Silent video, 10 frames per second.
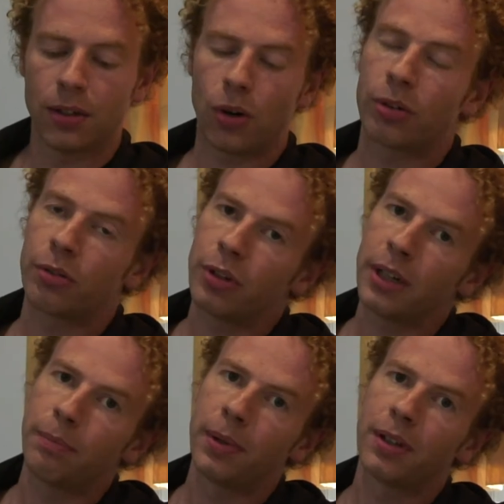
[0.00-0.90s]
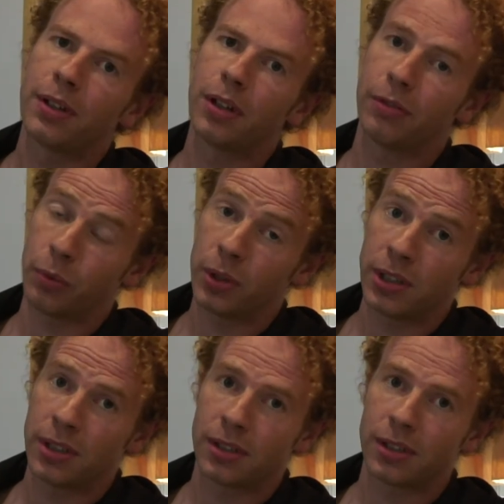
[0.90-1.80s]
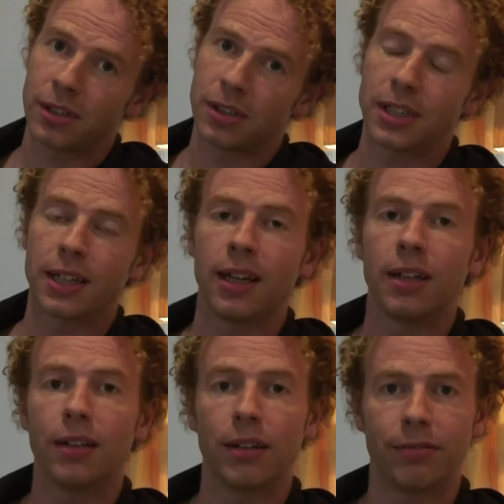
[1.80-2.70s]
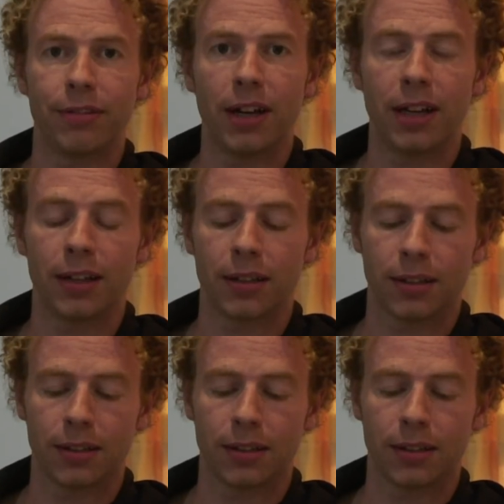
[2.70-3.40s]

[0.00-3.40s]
or a rib of wood to kindle the fire,